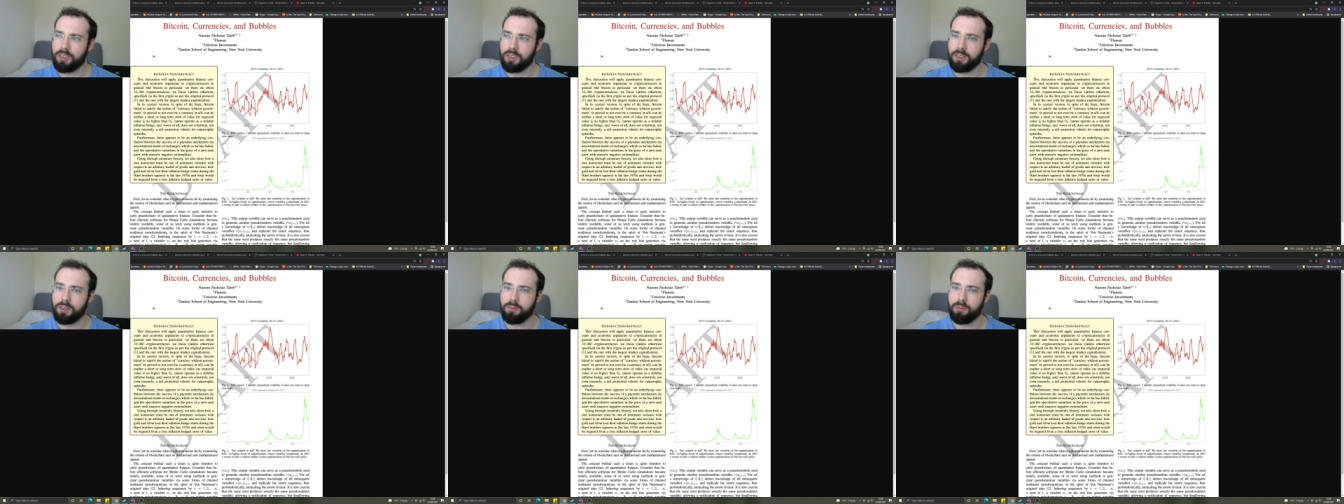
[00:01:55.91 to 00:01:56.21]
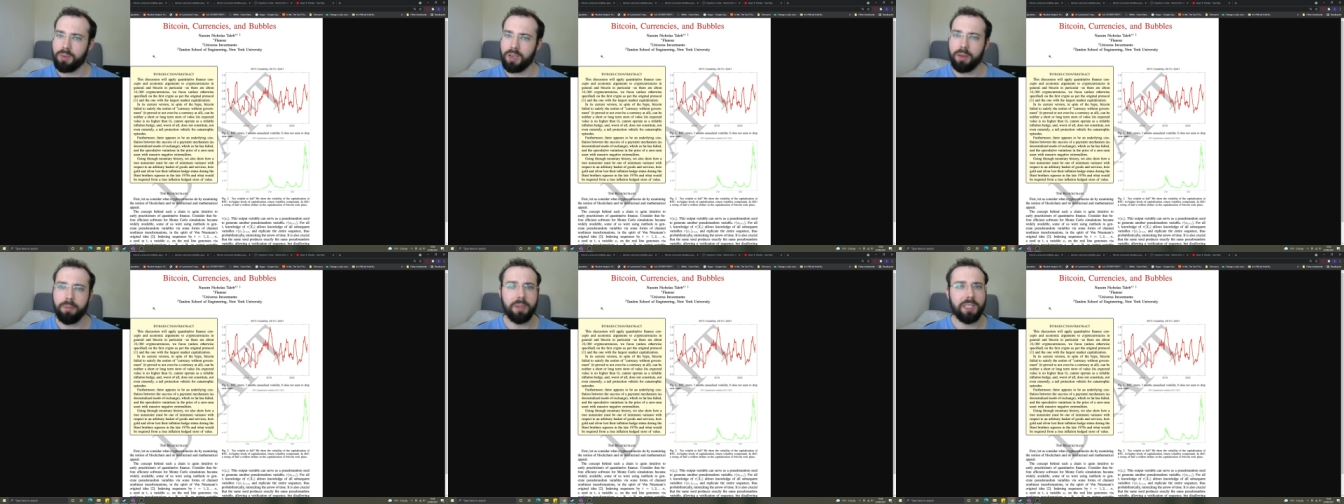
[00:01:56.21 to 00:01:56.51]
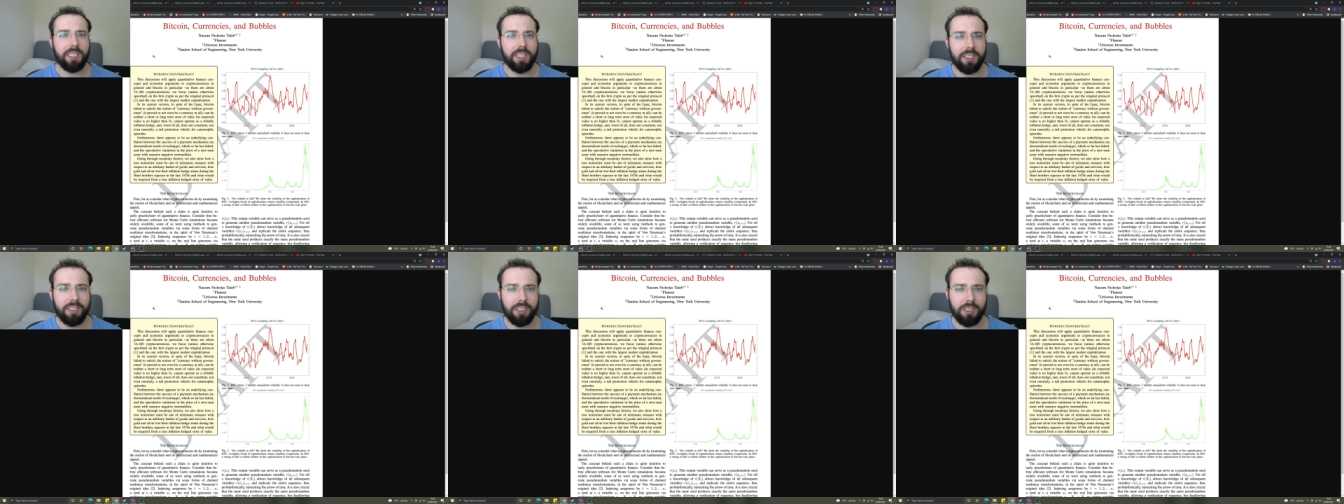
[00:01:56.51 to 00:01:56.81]
um,
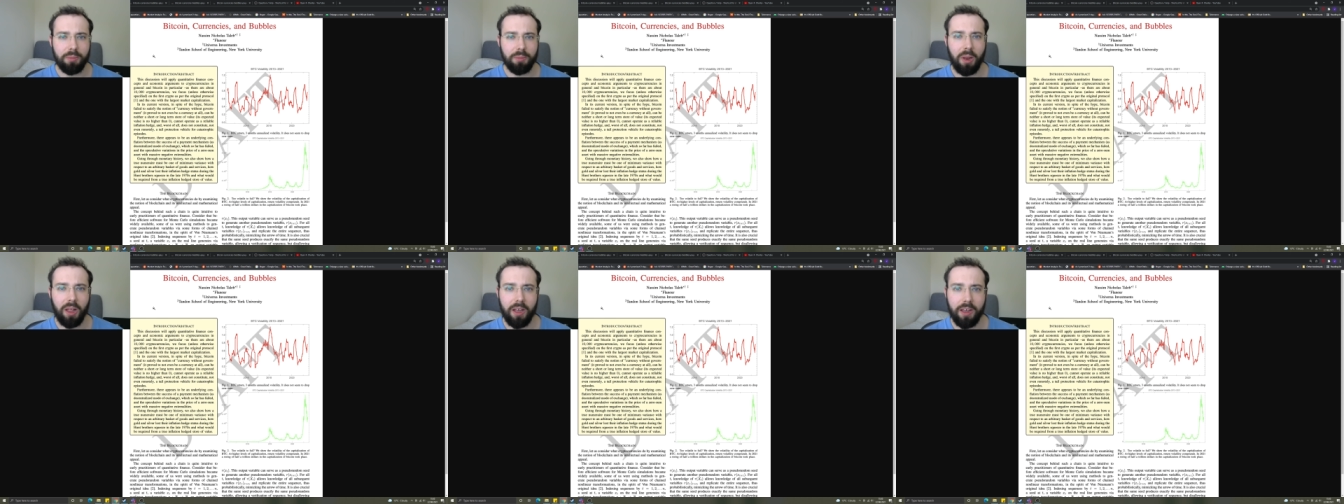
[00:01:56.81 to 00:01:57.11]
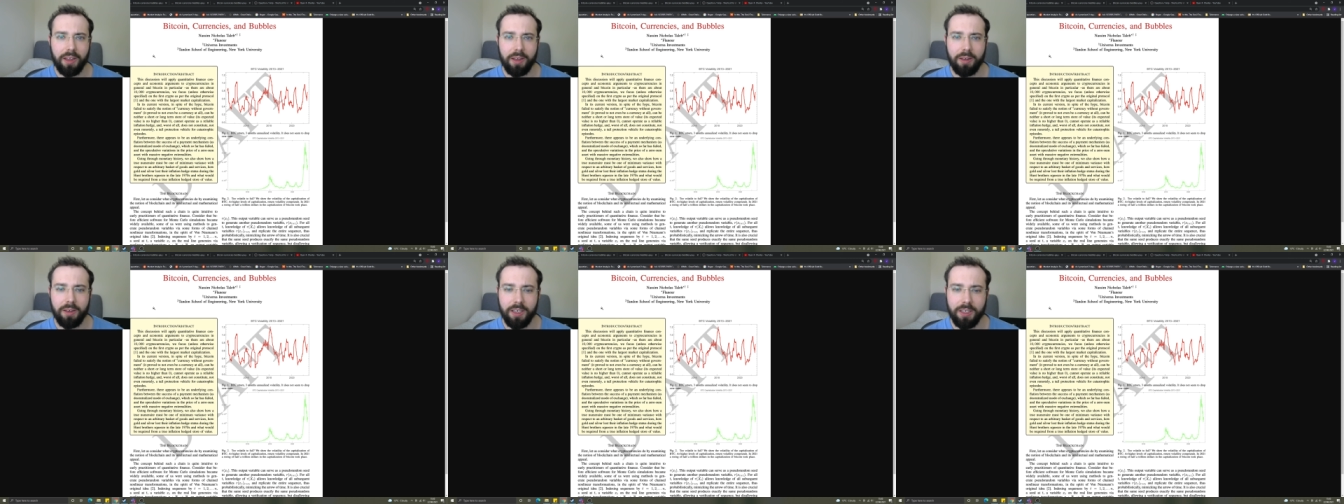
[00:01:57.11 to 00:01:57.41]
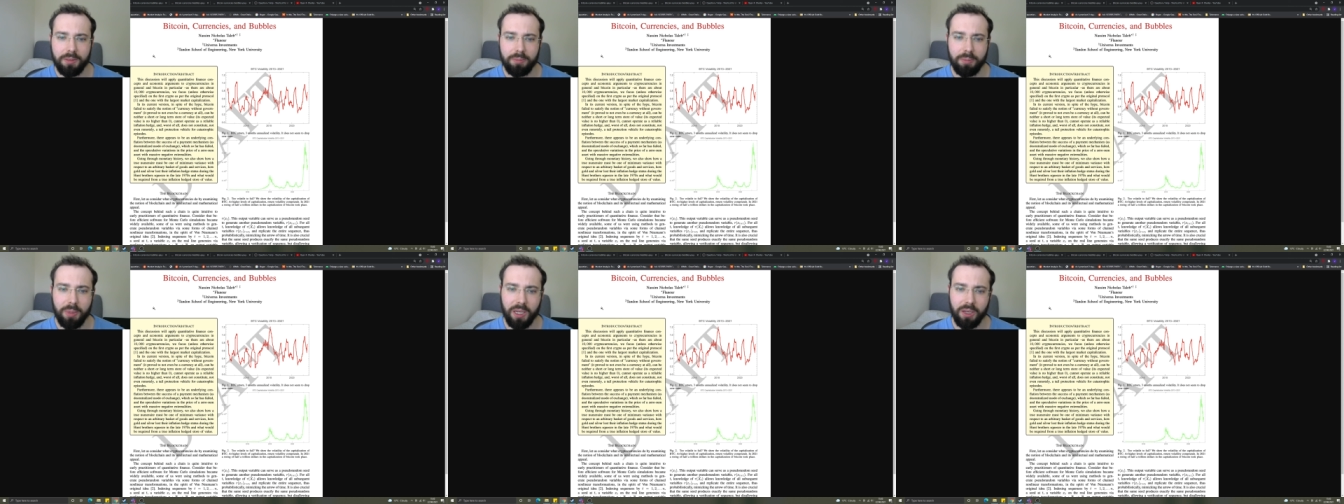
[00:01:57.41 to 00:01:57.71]
limited in supply
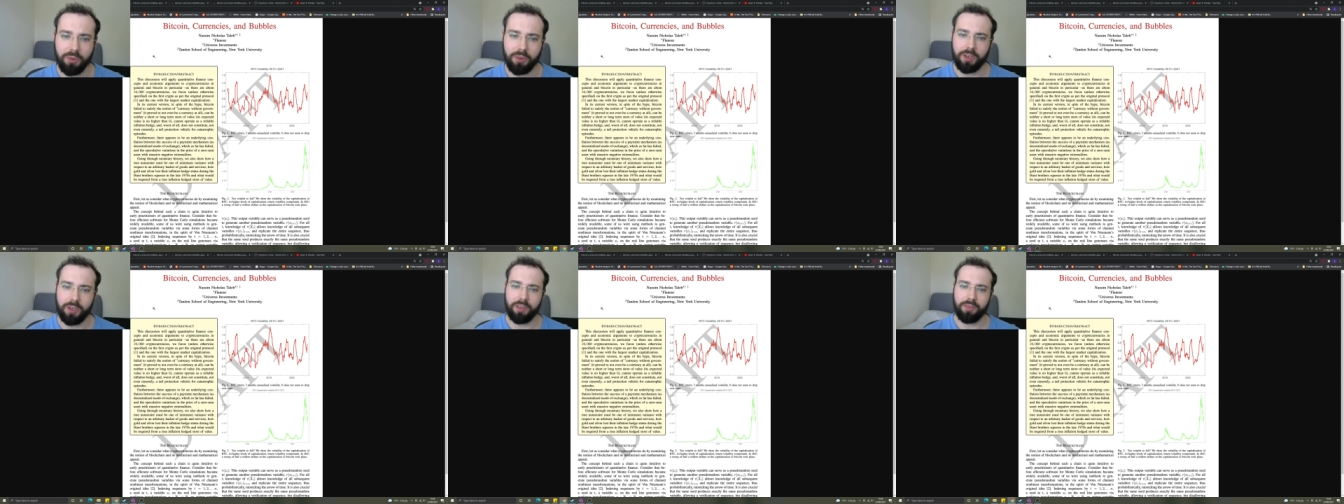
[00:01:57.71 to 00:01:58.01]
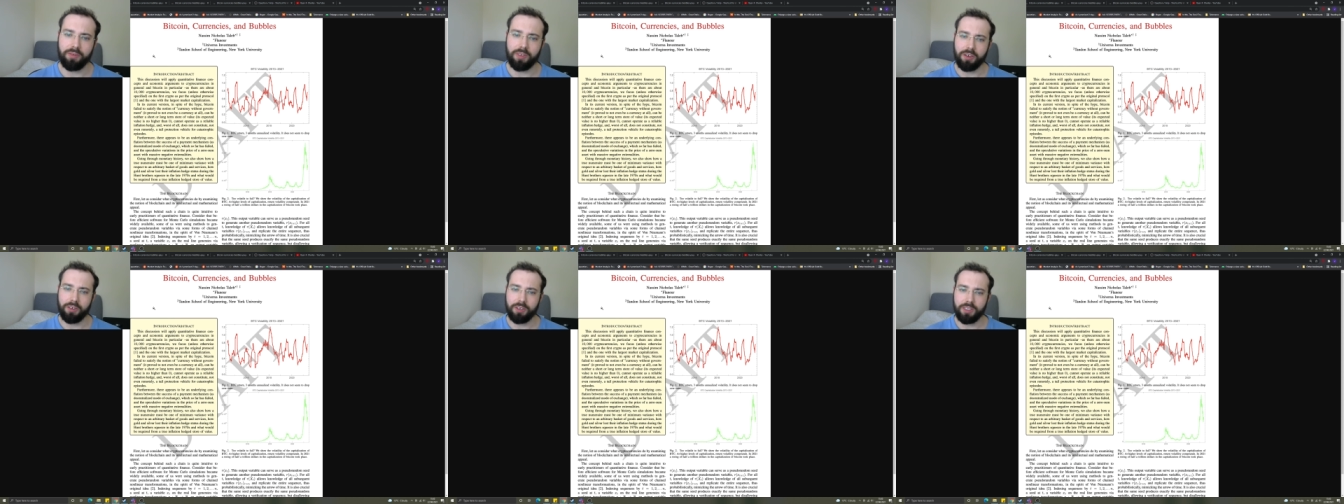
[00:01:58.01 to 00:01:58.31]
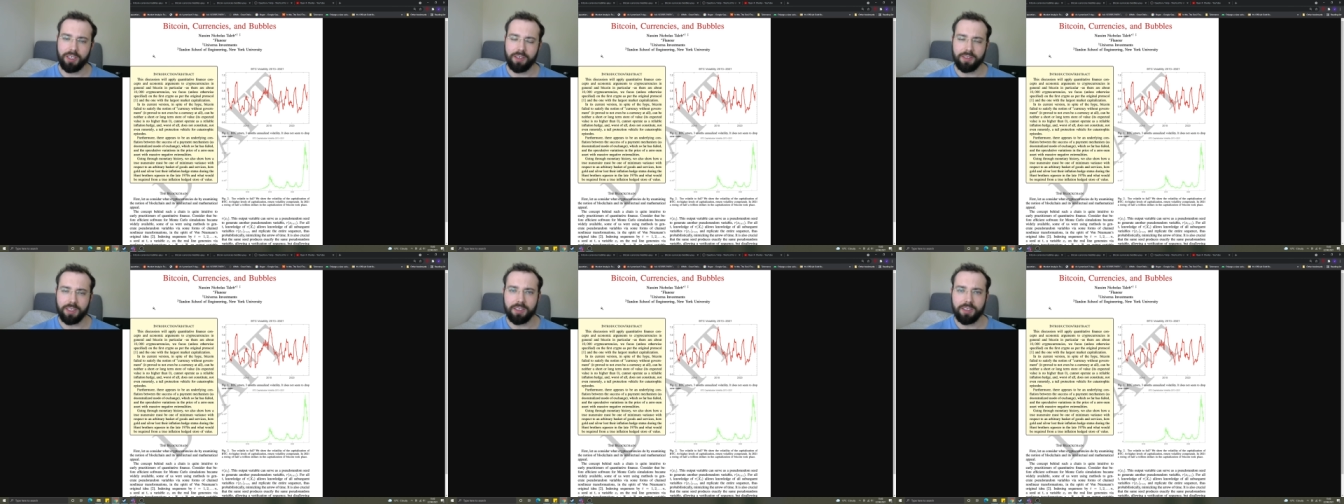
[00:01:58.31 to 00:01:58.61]
is Bitcoin if there are
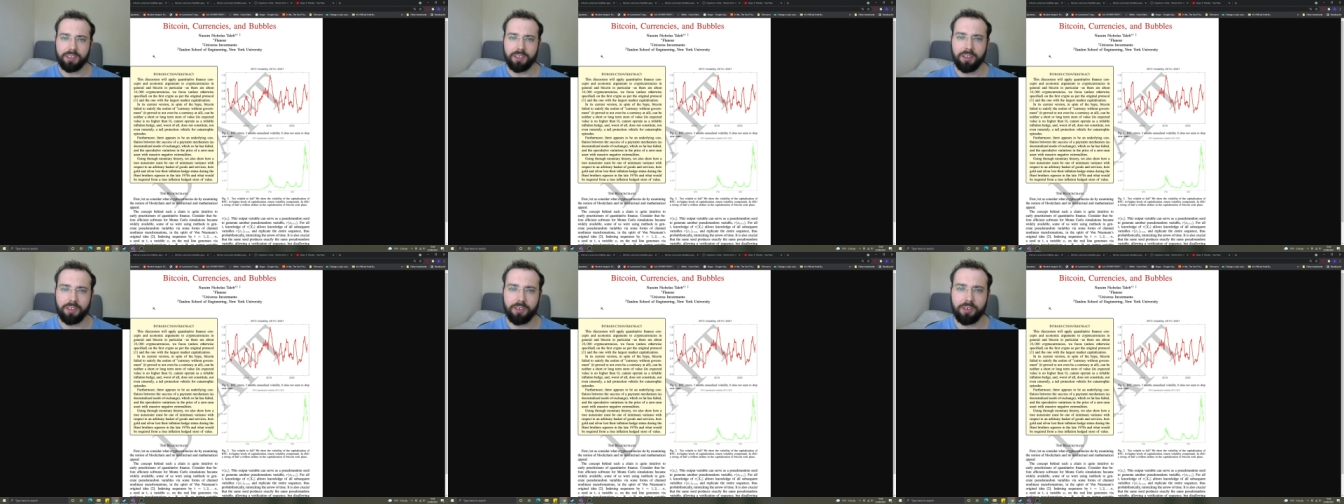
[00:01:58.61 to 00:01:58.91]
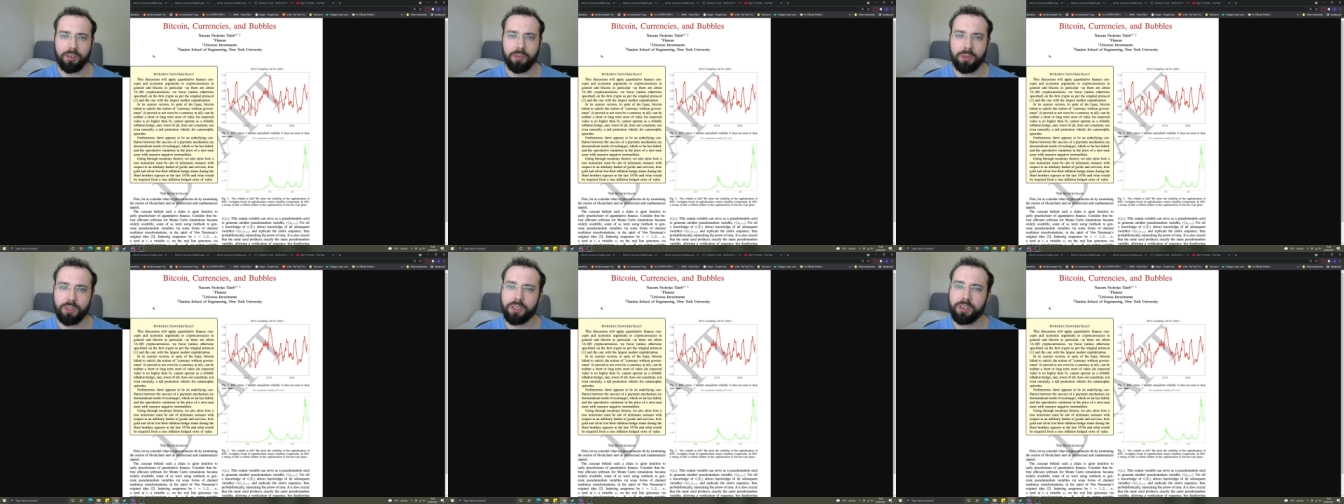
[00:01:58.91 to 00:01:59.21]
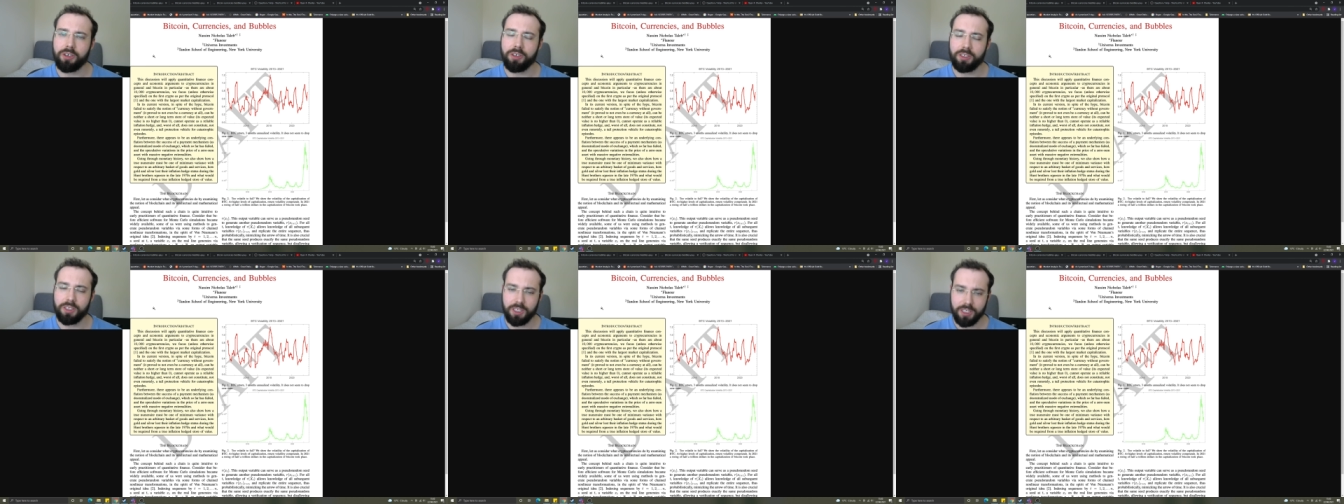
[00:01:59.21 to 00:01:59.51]
10,000 other
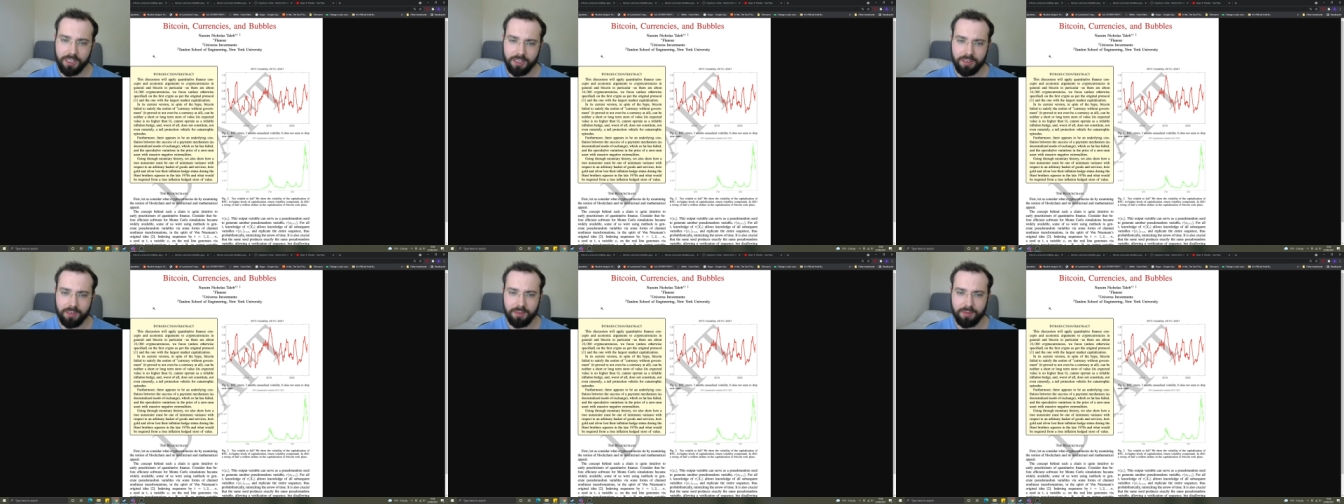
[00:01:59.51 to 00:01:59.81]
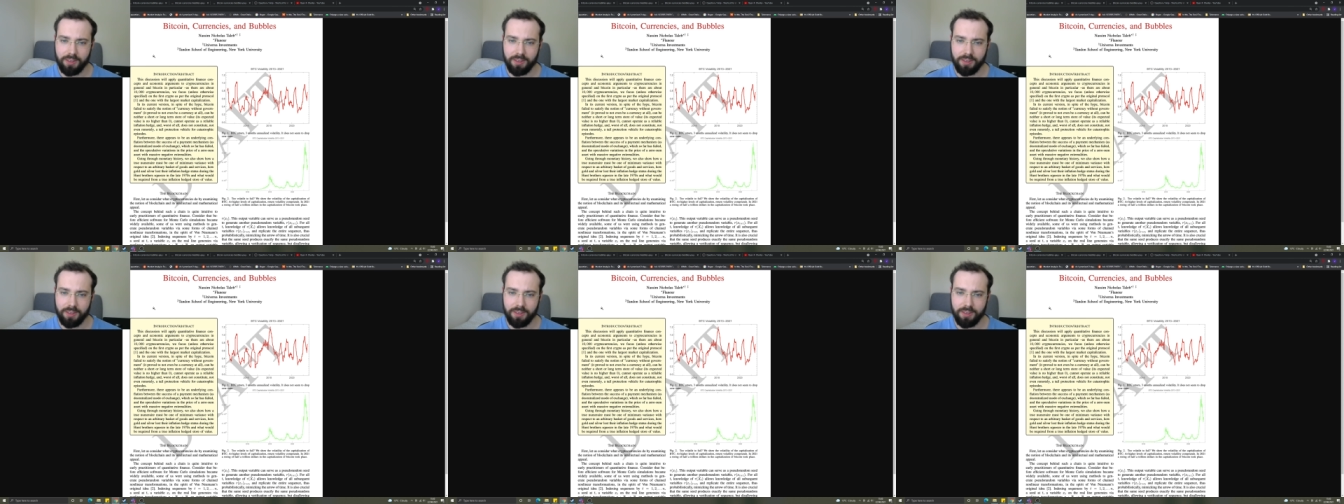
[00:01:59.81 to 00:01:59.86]
cryptocurrencies.